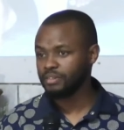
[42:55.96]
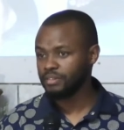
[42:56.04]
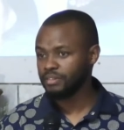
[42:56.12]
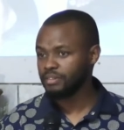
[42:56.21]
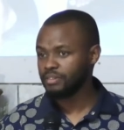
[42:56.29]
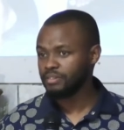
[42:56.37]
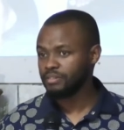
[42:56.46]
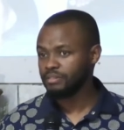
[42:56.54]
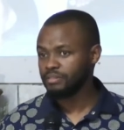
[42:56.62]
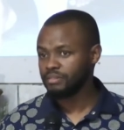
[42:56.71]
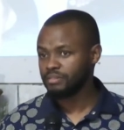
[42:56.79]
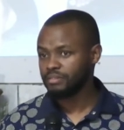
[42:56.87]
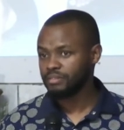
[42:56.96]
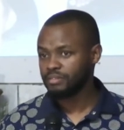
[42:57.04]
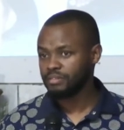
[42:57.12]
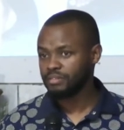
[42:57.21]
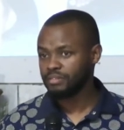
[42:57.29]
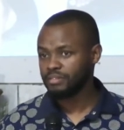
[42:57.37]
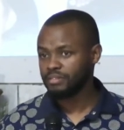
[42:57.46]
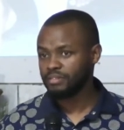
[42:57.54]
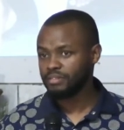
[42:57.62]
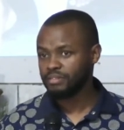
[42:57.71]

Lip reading: (silence)